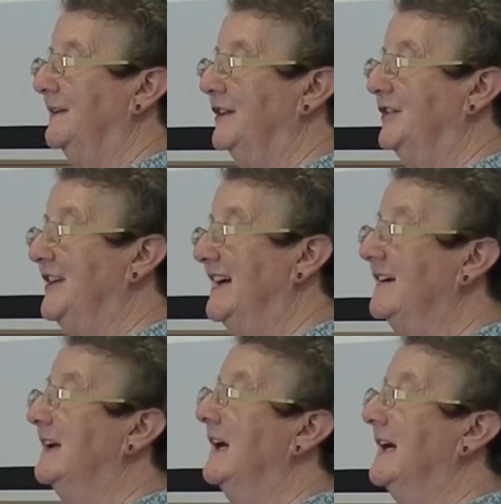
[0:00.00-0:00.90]
they're
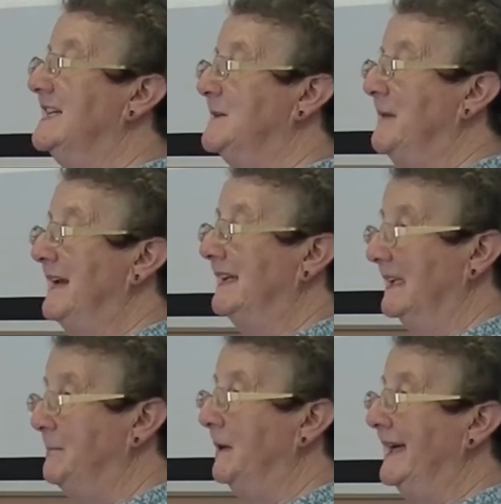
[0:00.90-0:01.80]
there
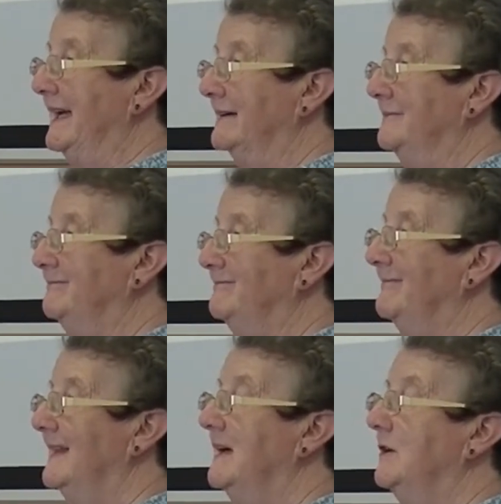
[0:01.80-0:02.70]
independently playing,
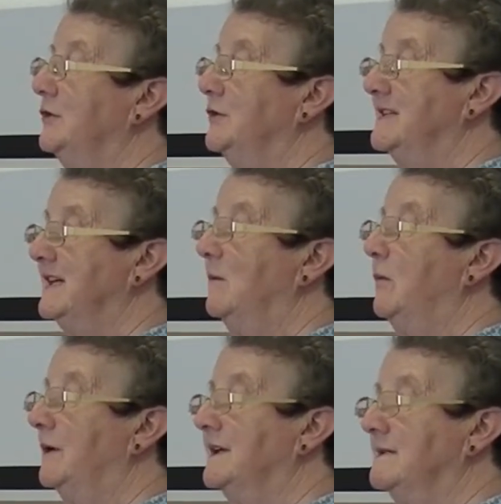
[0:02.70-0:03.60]
using
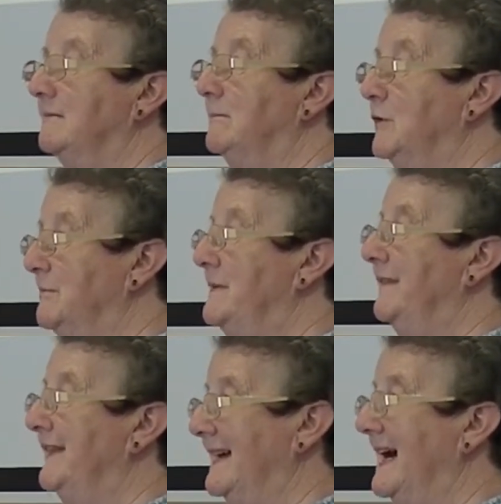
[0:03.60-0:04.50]
what
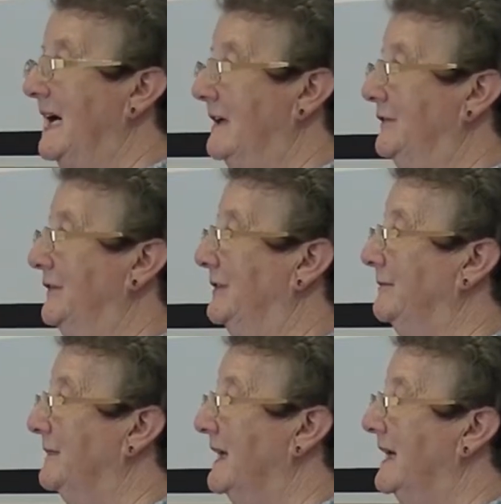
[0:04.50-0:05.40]
movement they have,
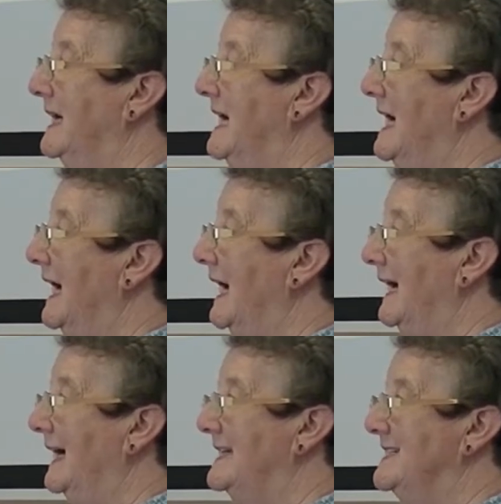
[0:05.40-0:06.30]

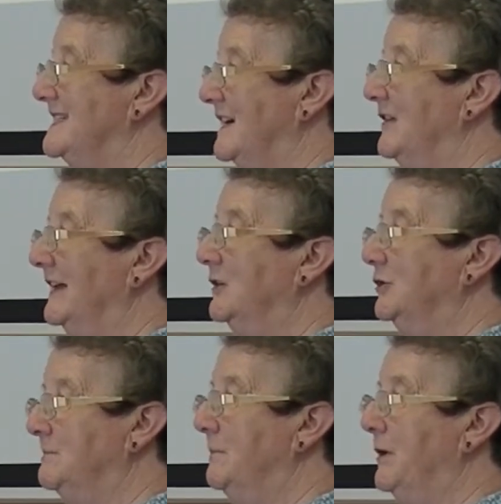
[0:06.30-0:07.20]
and it's a really
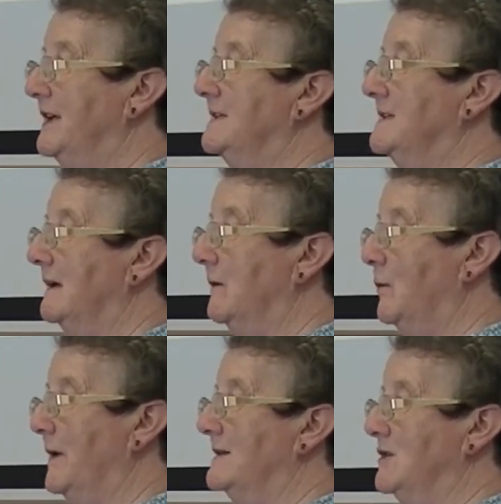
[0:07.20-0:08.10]
good point
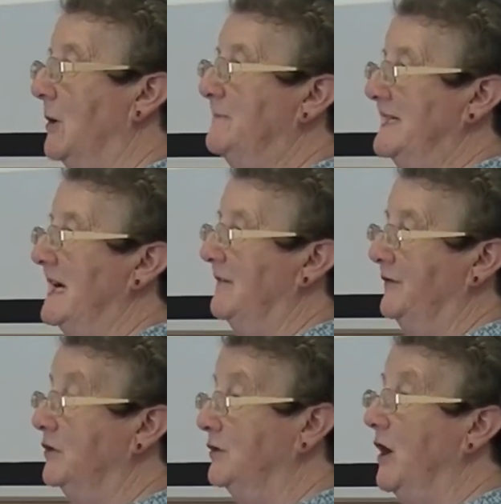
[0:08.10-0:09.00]
where to observe.
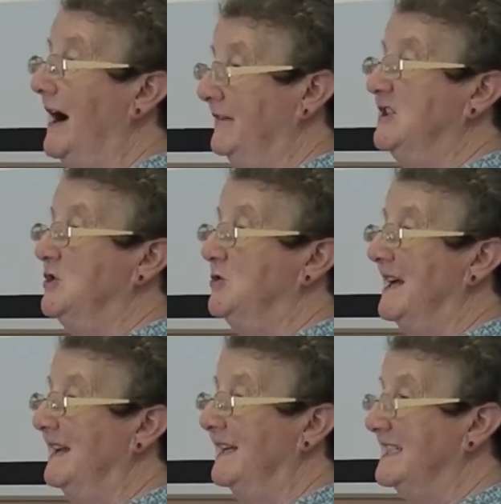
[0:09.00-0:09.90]
You're not having to do
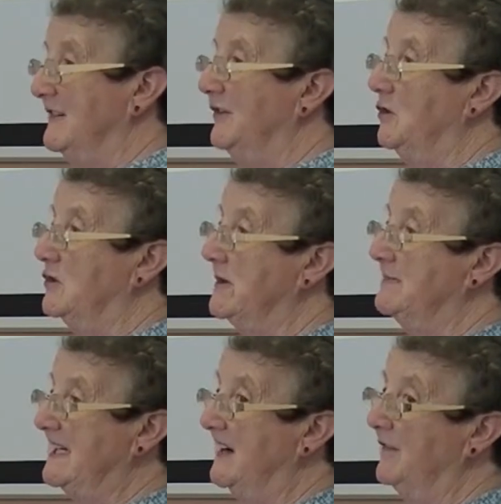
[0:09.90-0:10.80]
anything. It's difficult to
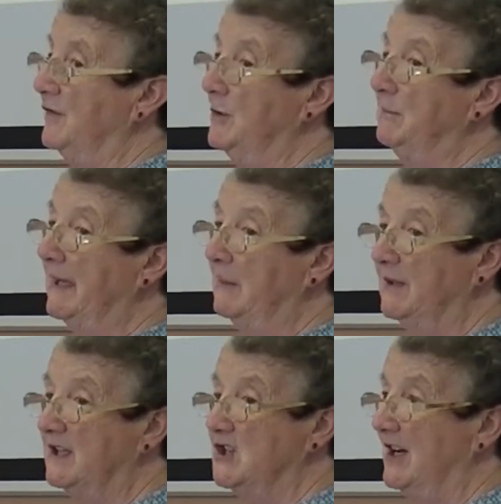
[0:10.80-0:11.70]
observe if you're playing
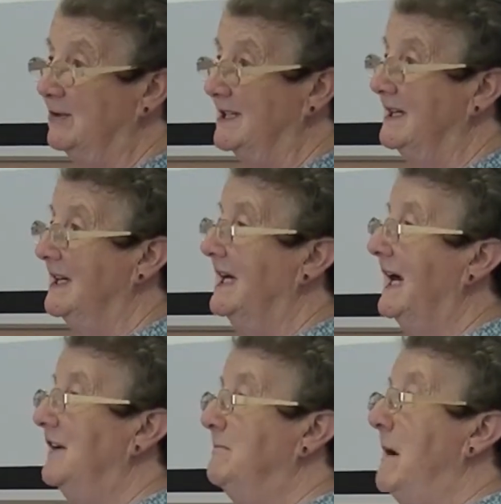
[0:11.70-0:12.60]
with the child.
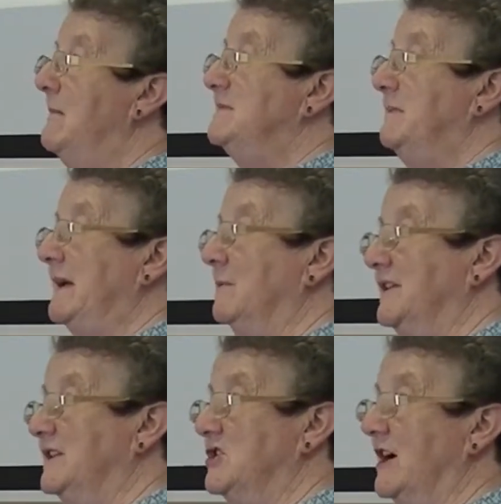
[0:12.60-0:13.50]
And if mum's playing
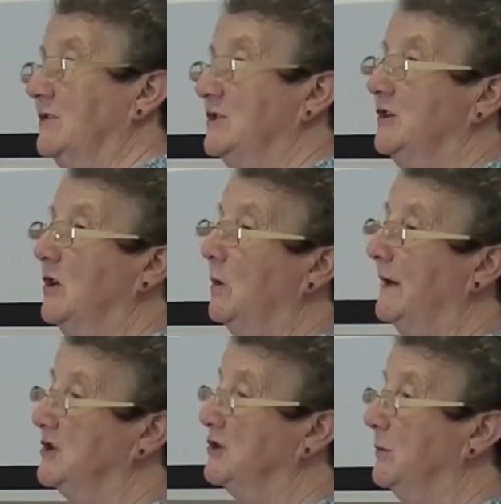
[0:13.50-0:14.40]
with the child, you're not
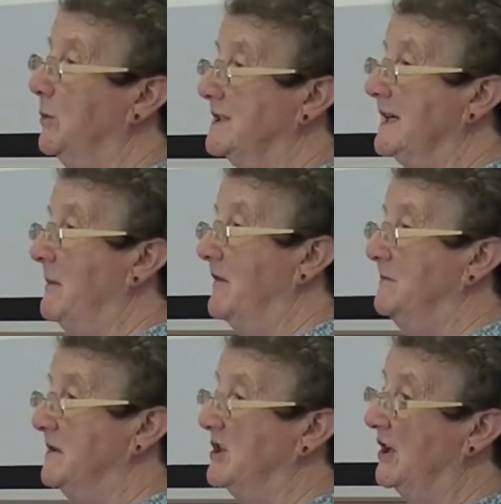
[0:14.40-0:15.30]
quite sure what's coming
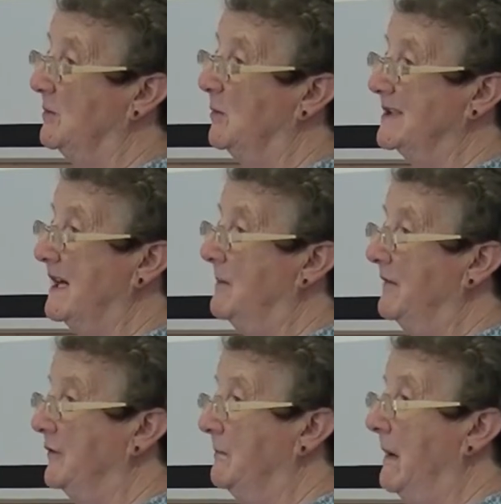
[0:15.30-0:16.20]
from the child and what's
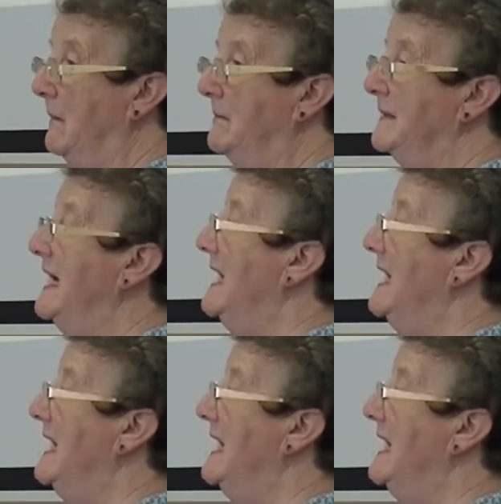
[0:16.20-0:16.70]
coming from mum.